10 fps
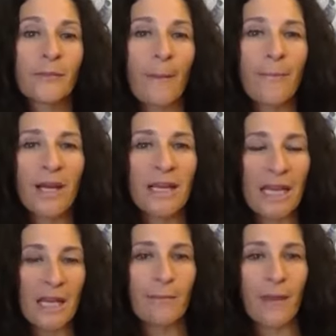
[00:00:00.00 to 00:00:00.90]
but
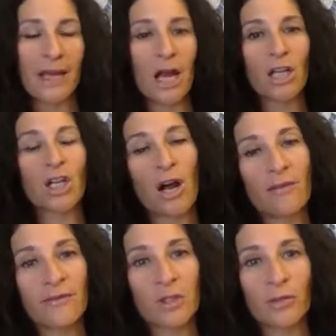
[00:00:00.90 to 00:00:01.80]
in my
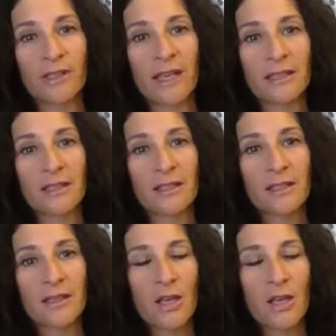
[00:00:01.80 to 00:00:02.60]
uncomfortableness.